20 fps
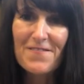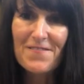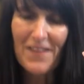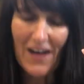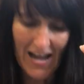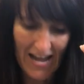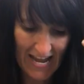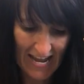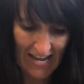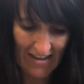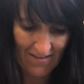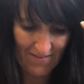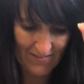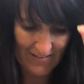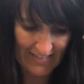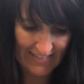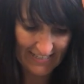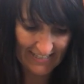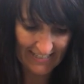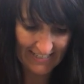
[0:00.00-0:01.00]
Five
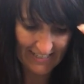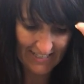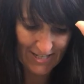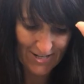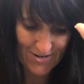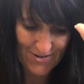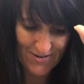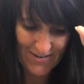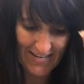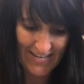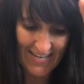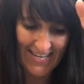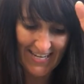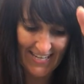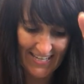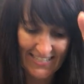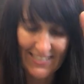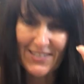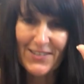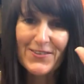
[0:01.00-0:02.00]
little
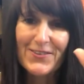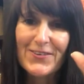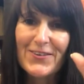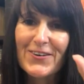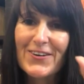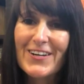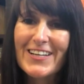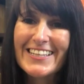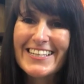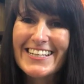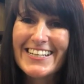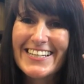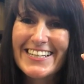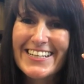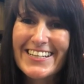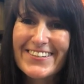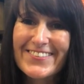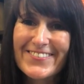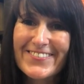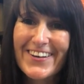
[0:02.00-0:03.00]
trees all in
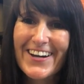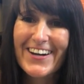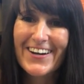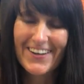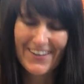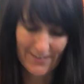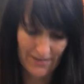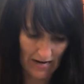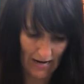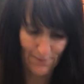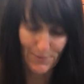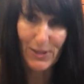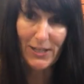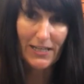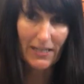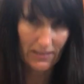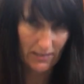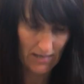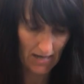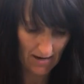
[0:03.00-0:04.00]
a row. I'm
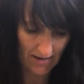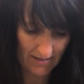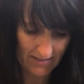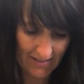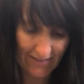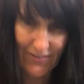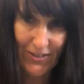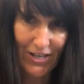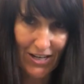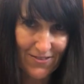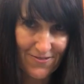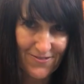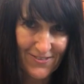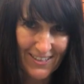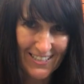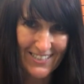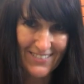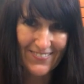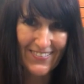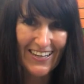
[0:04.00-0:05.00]
looking down because I've got it in
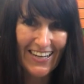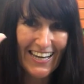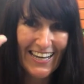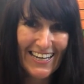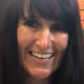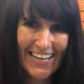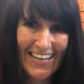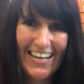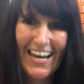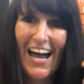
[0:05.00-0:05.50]
front of me.